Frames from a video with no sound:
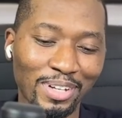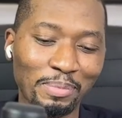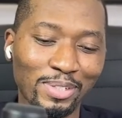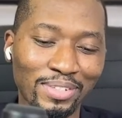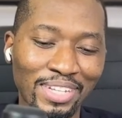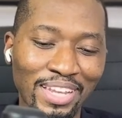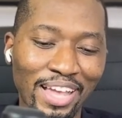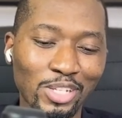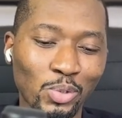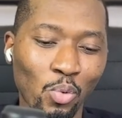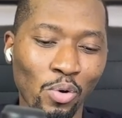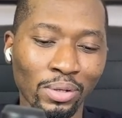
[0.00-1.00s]
So the next
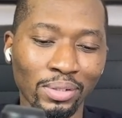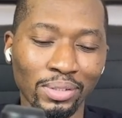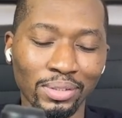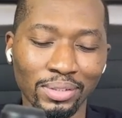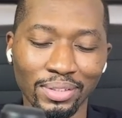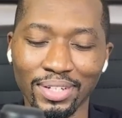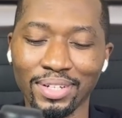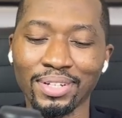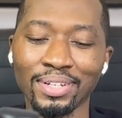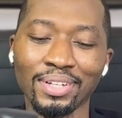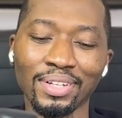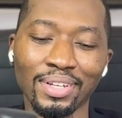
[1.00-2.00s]
one,
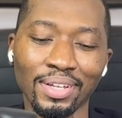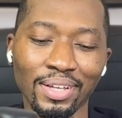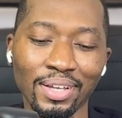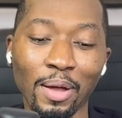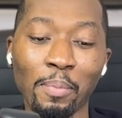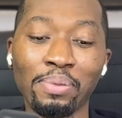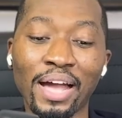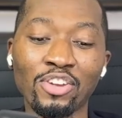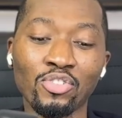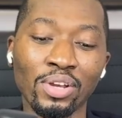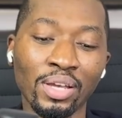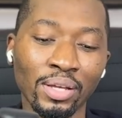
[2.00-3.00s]

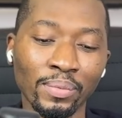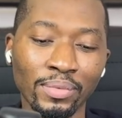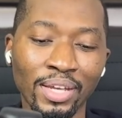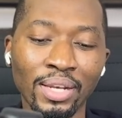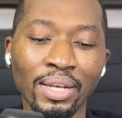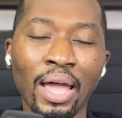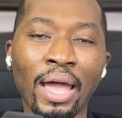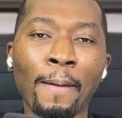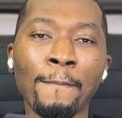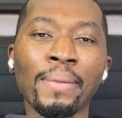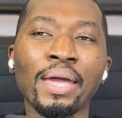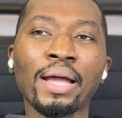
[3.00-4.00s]
Patrick
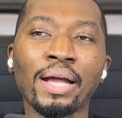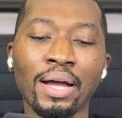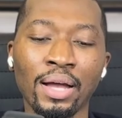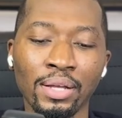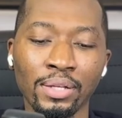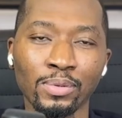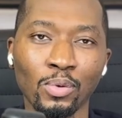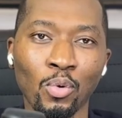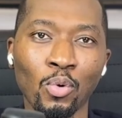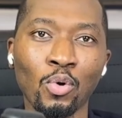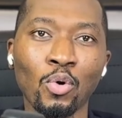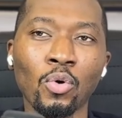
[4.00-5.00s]
Nnaemeka
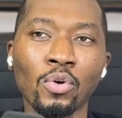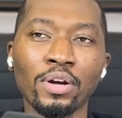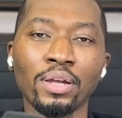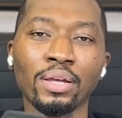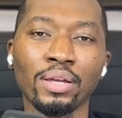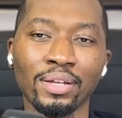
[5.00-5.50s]
Okorie.